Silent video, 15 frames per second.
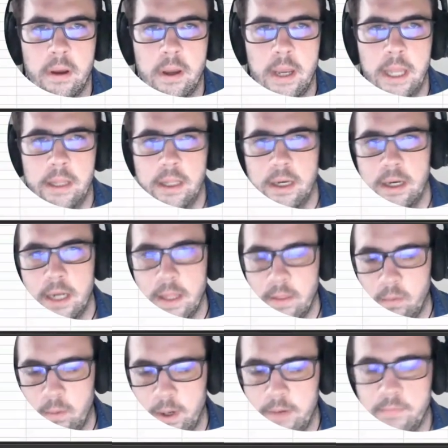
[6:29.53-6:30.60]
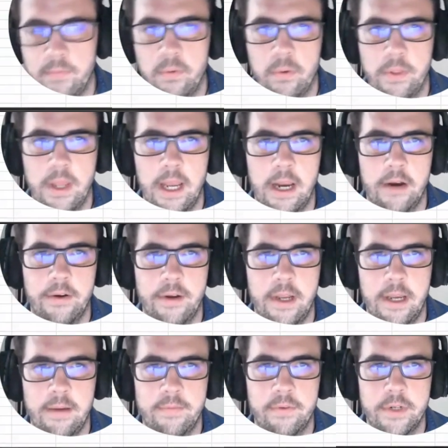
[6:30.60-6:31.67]
and then another one for the
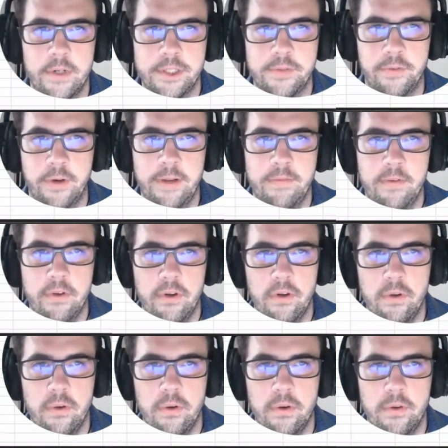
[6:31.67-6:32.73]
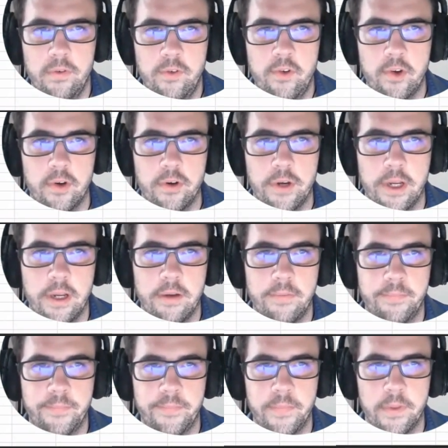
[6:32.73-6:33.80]
average revenue during
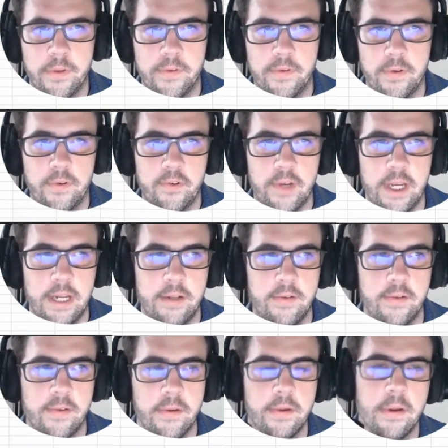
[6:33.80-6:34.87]
the search ads.